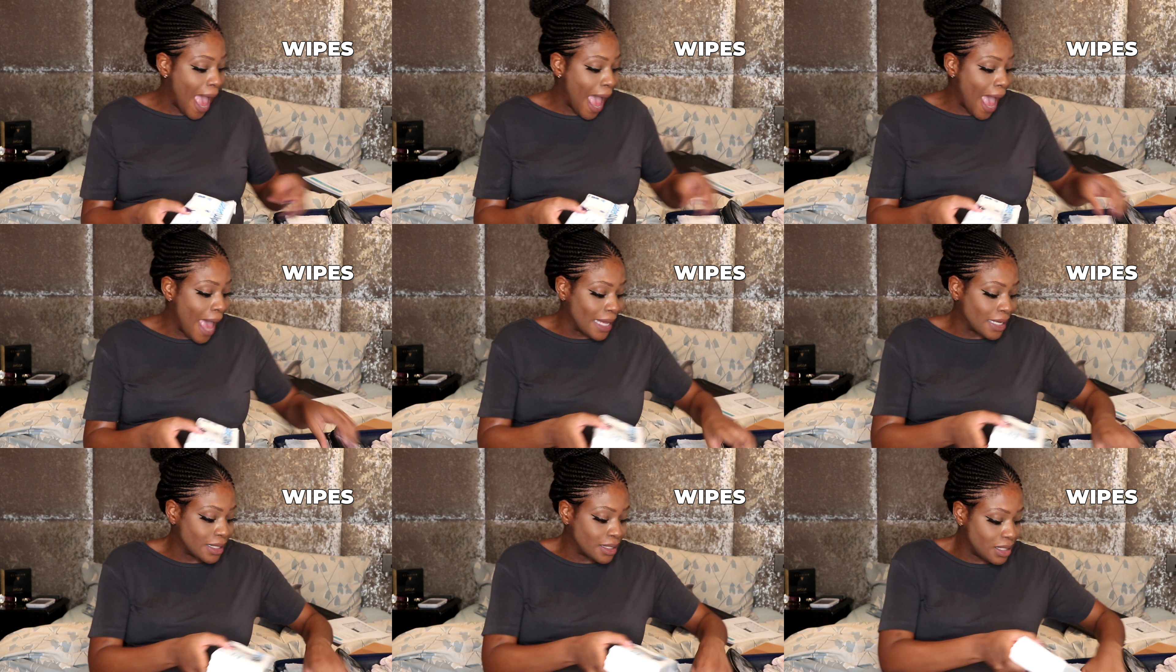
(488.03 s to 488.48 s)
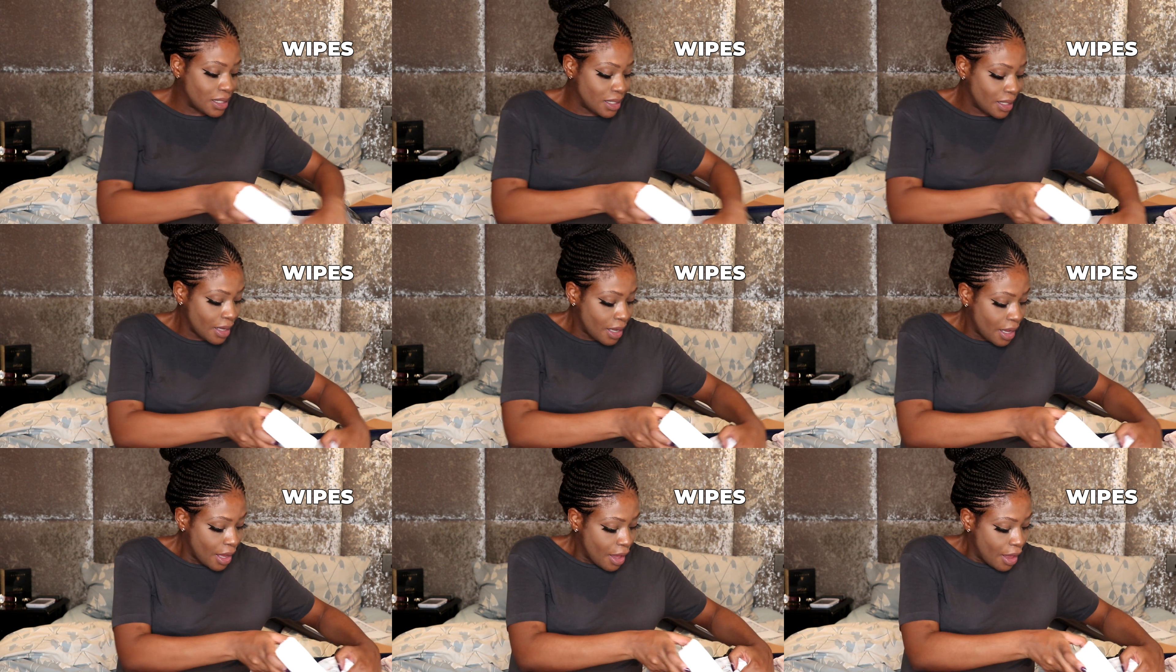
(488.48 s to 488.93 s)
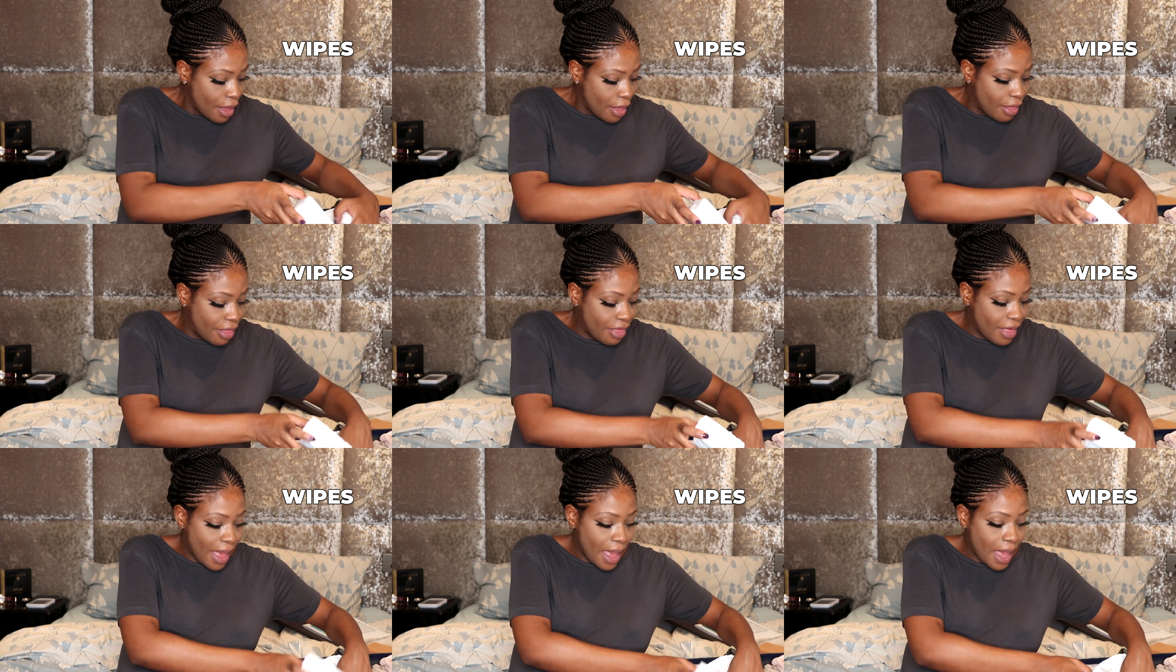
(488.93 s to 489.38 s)
and
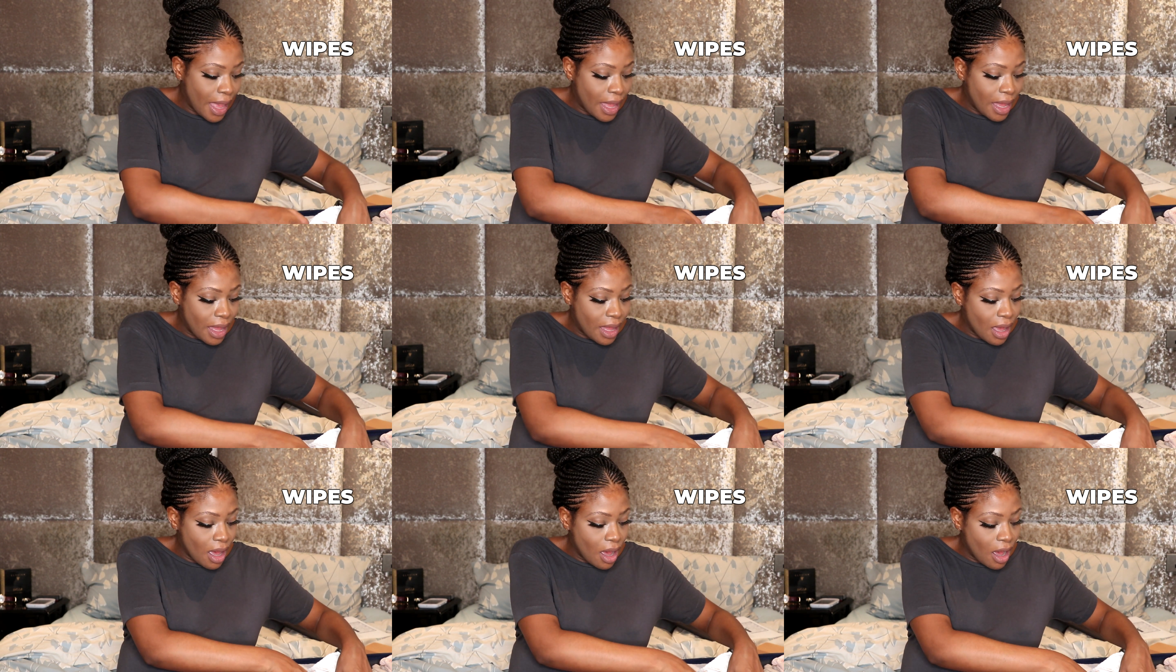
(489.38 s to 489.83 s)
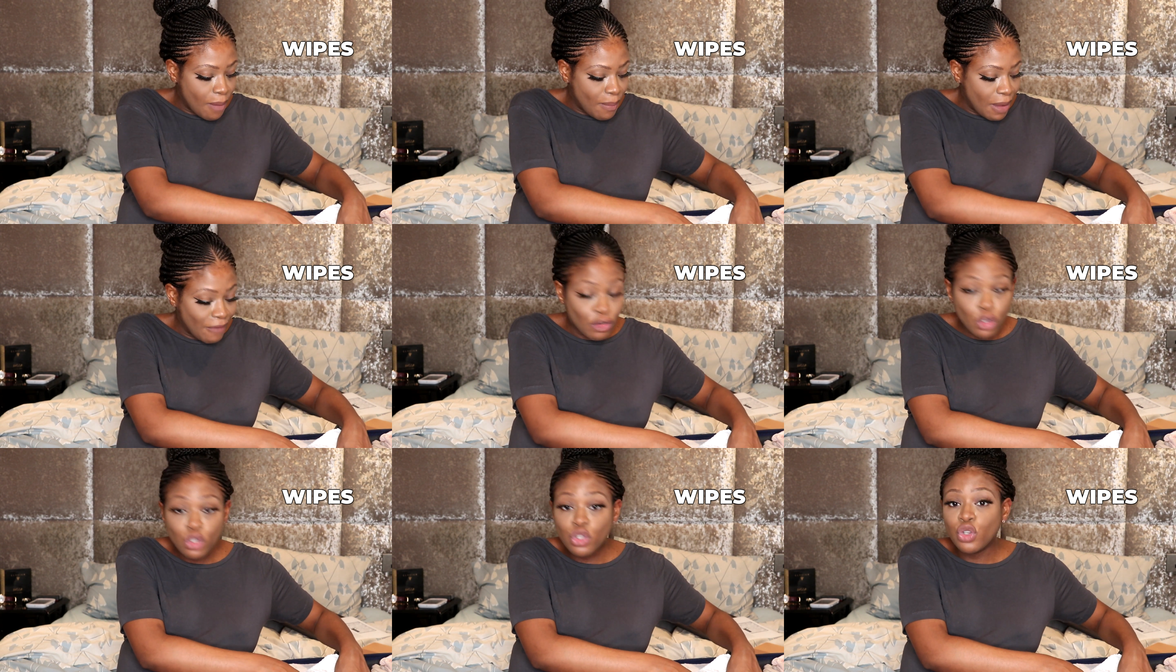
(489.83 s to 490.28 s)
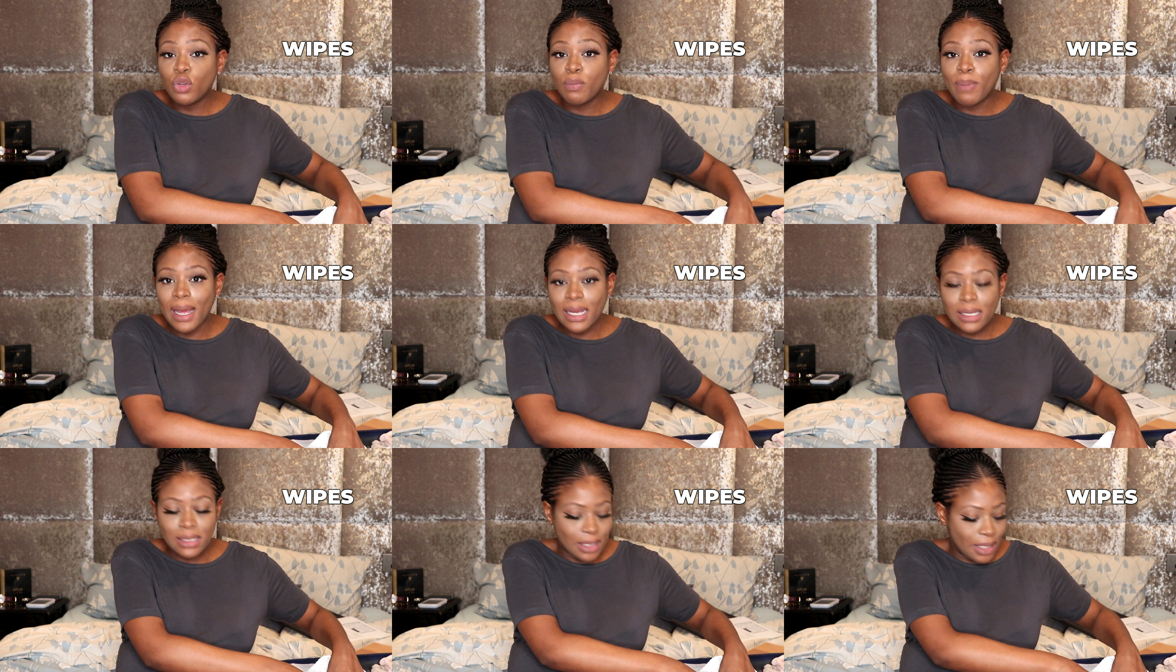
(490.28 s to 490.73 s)
they I've got 2
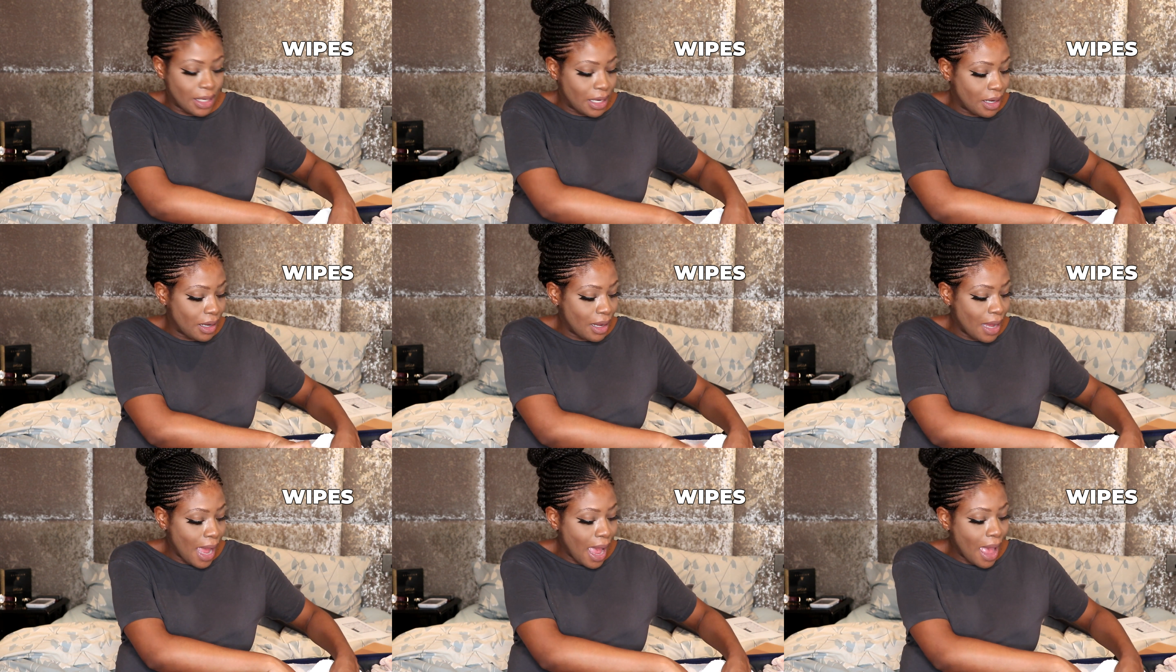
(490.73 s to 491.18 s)
packs in here,